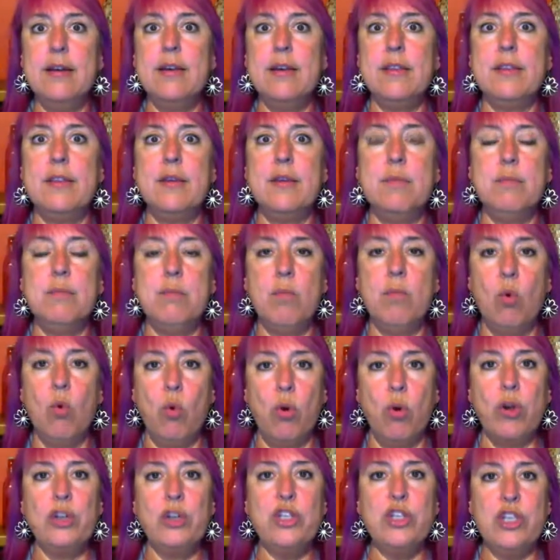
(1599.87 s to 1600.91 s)
the
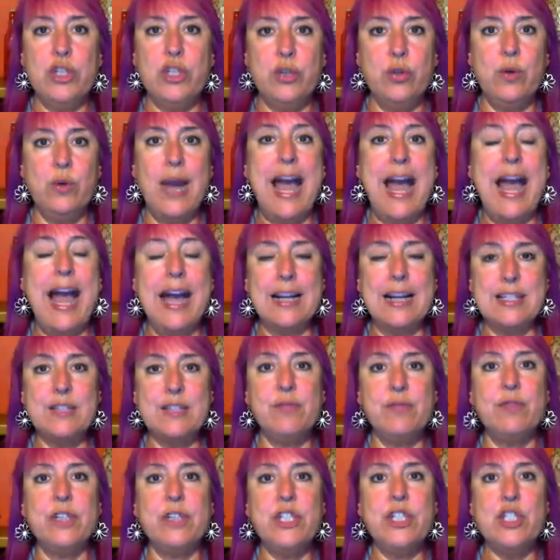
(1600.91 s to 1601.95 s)
more you
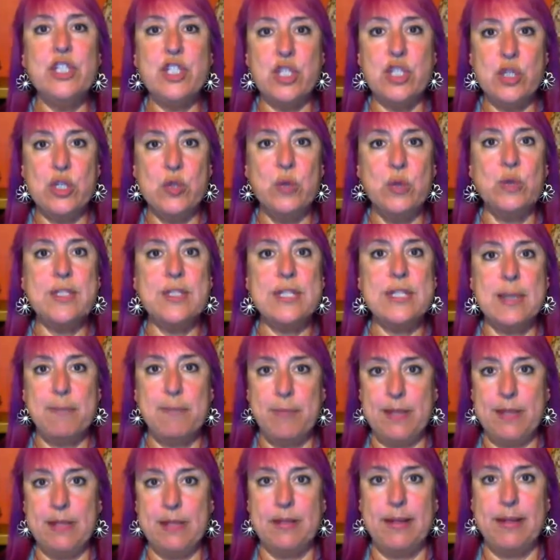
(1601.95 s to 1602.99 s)
actively do
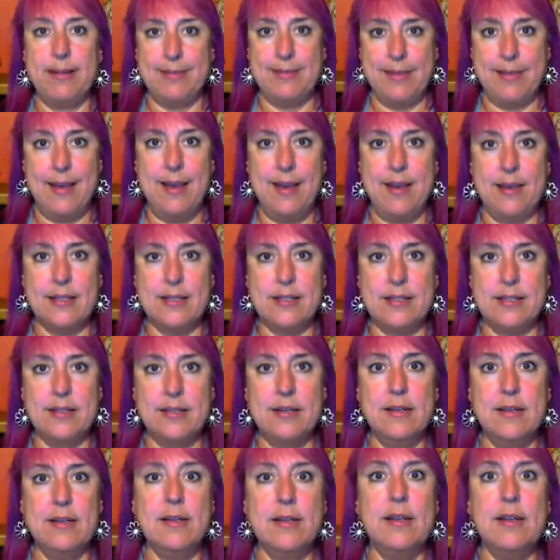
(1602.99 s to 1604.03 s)
something like that,
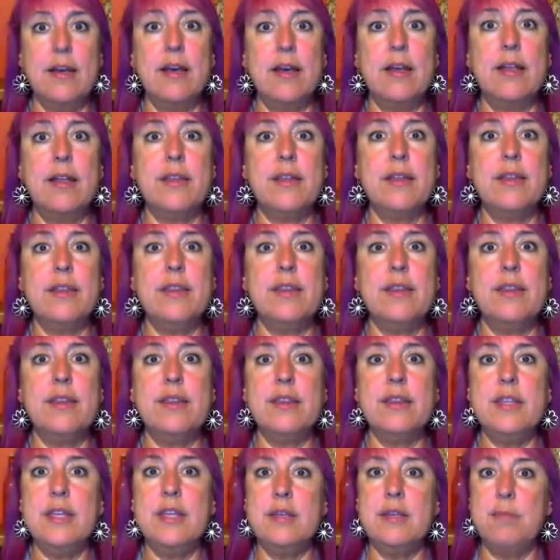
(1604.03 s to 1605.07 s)

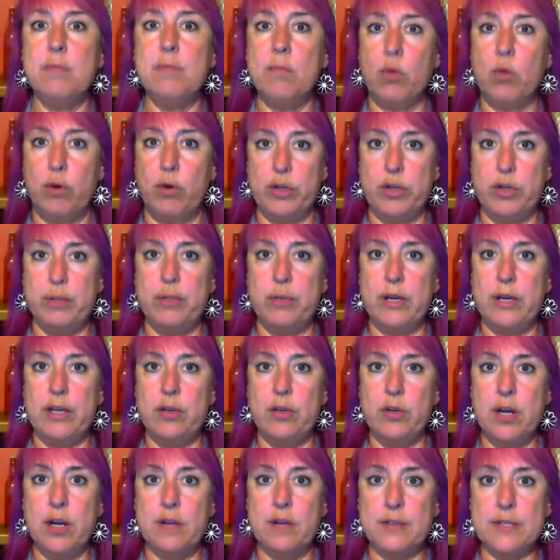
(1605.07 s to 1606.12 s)
the more your brain
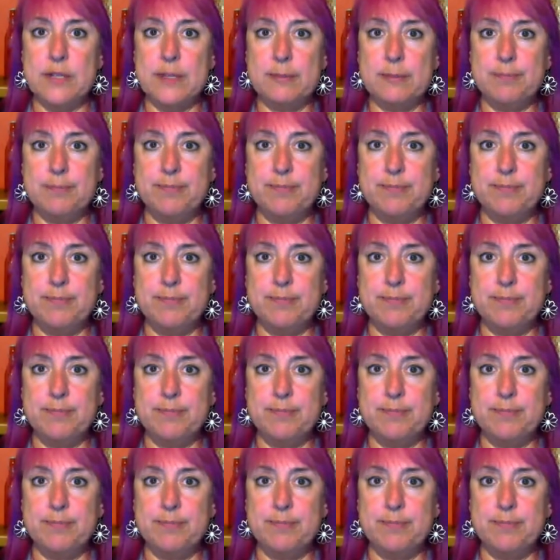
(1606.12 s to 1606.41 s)
grows.